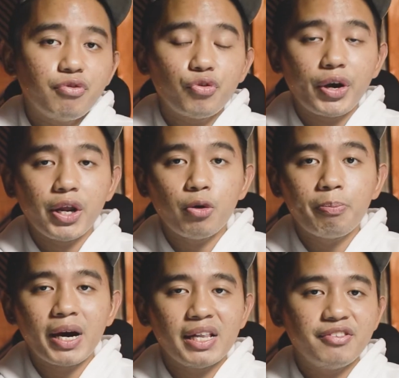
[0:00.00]
I've already
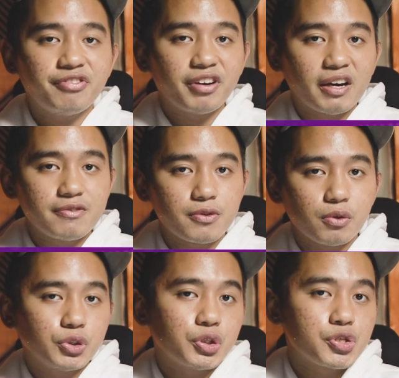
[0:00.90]
compiled 5
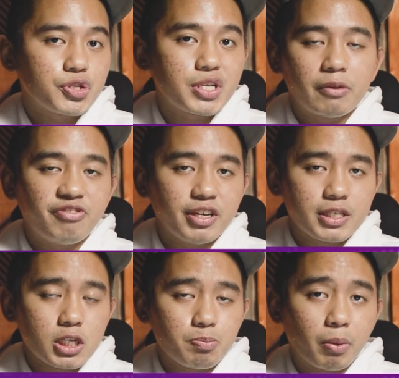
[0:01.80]
solutions that
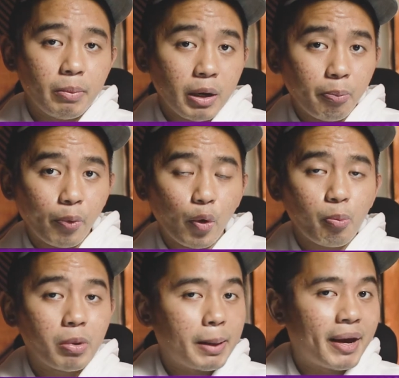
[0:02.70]
fixes Premiere
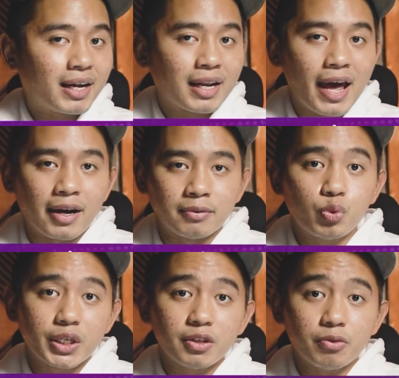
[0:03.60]
Pro playback lag,
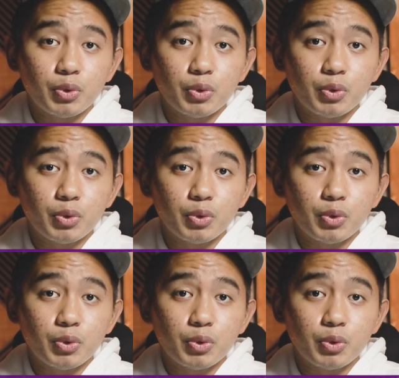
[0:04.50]
well,